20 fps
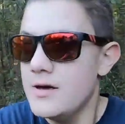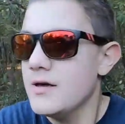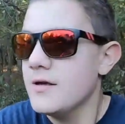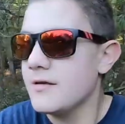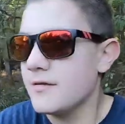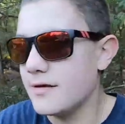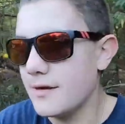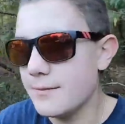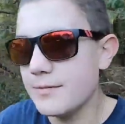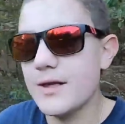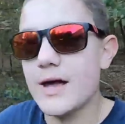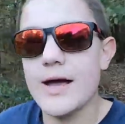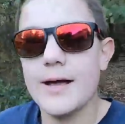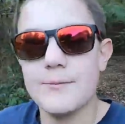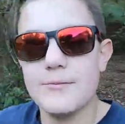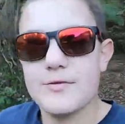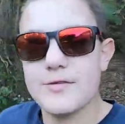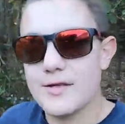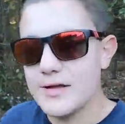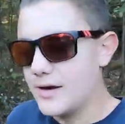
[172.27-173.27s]

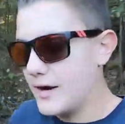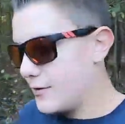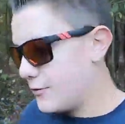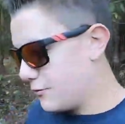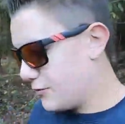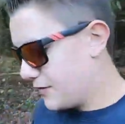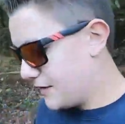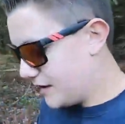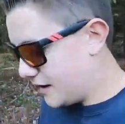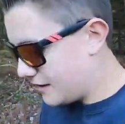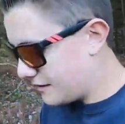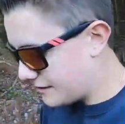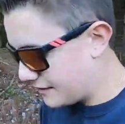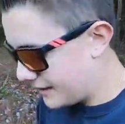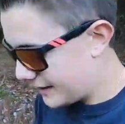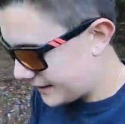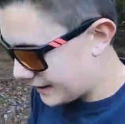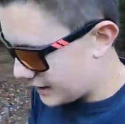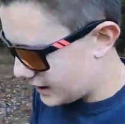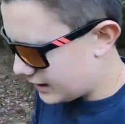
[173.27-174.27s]
Sometimes in other seeds
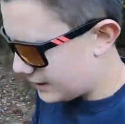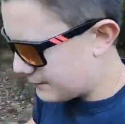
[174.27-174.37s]
like